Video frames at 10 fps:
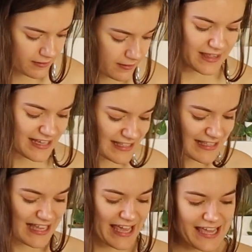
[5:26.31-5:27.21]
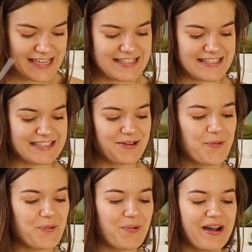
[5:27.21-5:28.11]
This is
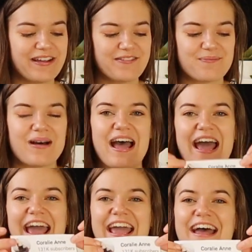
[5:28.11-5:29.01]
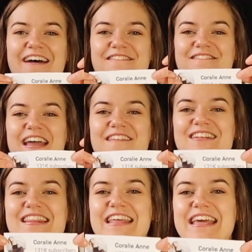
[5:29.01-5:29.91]
one of my
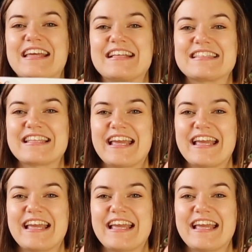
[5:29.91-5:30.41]
favorite things.